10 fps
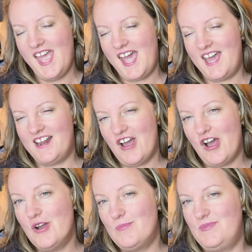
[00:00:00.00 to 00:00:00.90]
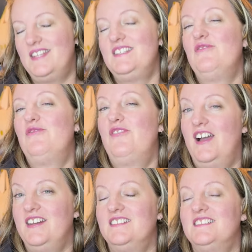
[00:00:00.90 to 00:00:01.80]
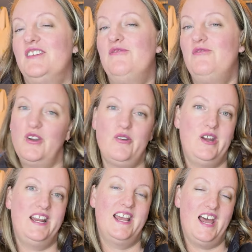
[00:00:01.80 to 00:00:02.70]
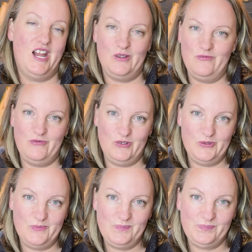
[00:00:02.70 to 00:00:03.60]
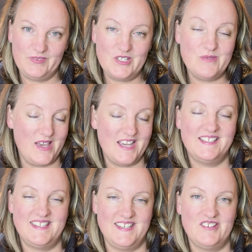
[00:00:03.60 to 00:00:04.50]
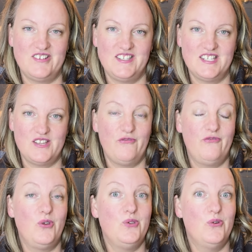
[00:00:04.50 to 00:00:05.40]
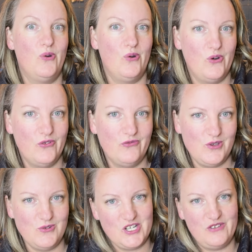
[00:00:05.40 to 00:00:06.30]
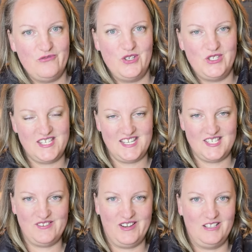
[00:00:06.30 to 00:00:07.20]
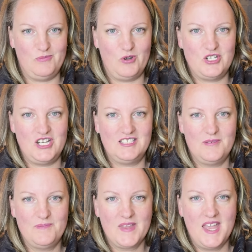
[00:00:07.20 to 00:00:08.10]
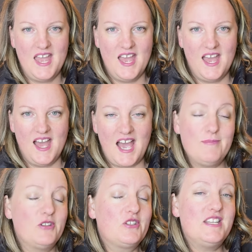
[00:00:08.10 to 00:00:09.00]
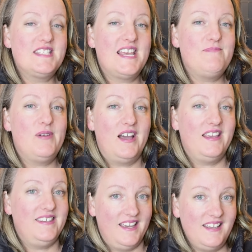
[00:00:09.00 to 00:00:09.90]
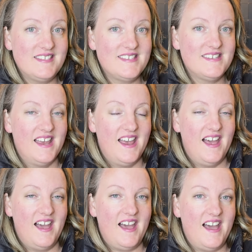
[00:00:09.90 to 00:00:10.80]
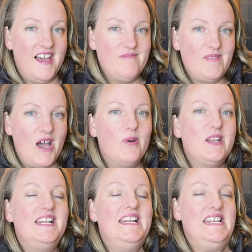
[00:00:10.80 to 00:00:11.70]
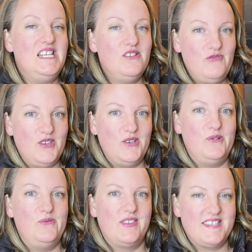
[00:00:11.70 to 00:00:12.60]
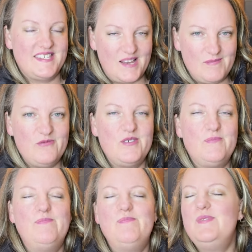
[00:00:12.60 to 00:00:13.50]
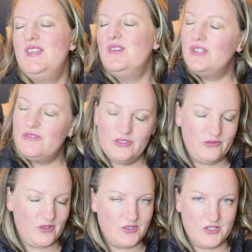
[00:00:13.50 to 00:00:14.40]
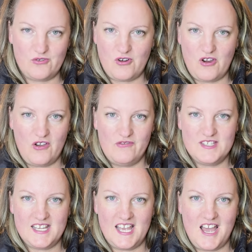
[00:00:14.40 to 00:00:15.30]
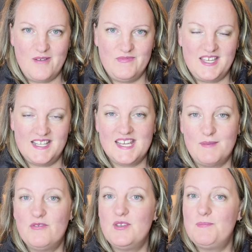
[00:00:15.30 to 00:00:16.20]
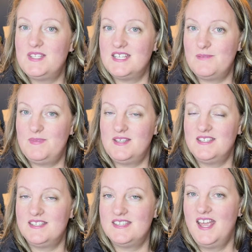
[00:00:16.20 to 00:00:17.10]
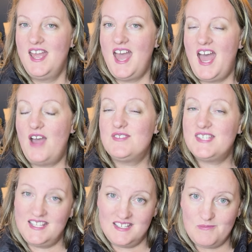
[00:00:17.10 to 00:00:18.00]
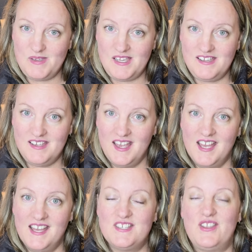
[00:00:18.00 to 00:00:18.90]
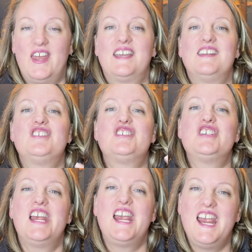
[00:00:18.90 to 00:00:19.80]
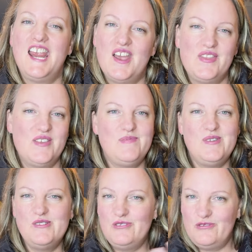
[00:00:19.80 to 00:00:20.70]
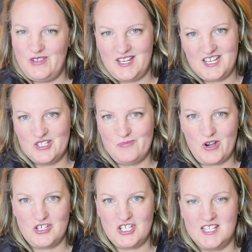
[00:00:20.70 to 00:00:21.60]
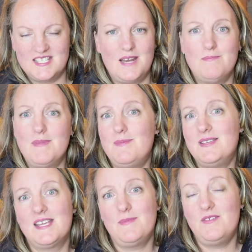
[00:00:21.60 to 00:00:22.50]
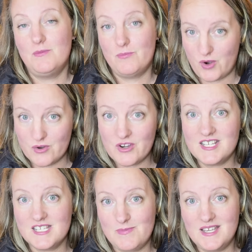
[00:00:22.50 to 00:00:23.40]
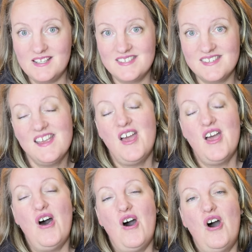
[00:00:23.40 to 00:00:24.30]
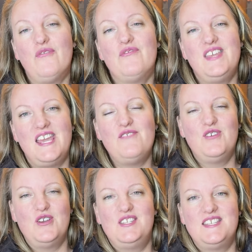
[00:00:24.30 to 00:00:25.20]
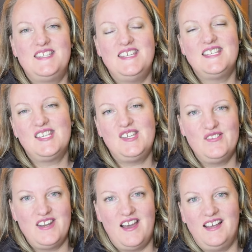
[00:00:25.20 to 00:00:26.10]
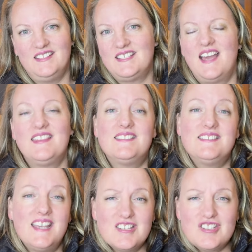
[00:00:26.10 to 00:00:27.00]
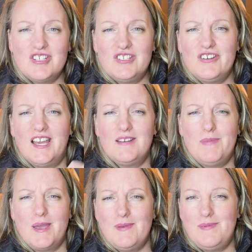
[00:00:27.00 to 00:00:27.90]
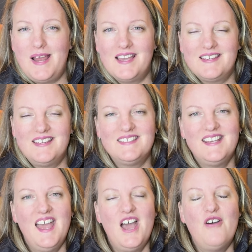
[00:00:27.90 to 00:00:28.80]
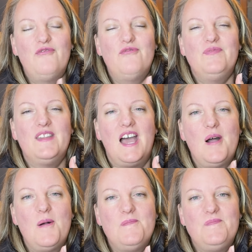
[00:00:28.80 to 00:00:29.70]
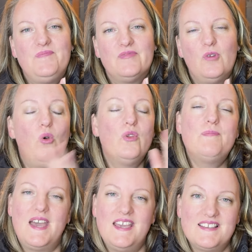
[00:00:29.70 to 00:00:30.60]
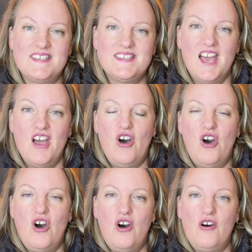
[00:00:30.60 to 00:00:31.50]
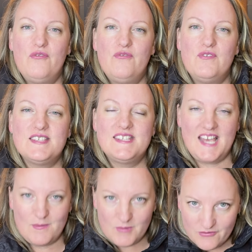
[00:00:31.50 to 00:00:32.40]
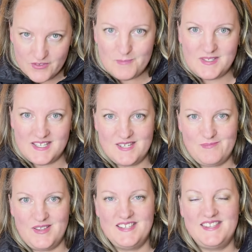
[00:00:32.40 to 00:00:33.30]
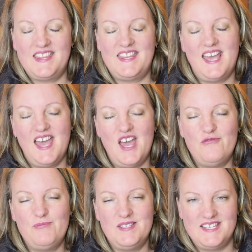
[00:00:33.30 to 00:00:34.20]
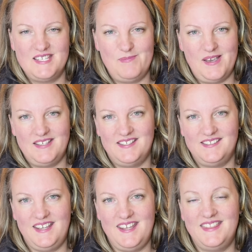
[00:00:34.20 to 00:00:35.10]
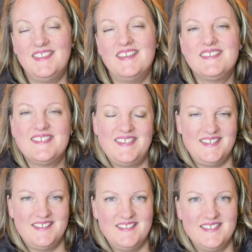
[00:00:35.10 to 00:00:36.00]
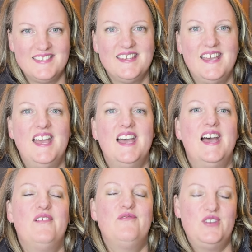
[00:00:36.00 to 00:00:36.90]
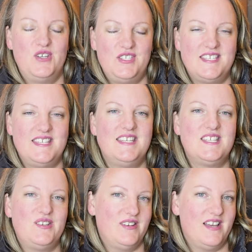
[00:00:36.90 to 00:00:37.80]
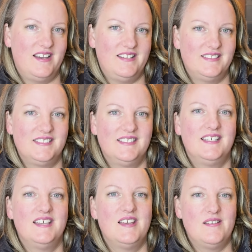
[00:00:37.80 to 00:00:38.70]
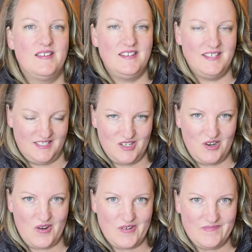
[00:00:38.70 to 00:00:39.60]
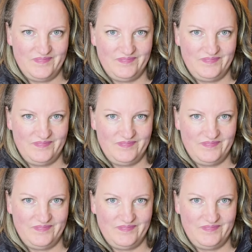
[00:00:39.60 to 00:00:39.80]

And I hope that you find it very helpful to make decisions for your future Vertices Unite project. I'm not going to say bye yet. I want to leave you with some of the beautiful photographs that some of the participants have sent me so that I can share the beautiful finished projects and maybe some even progress pics of their Vertices Unite, either textured Unite, baby blanket, all the makes of some of the participants that have participated in this year's Vertices Unite knit along.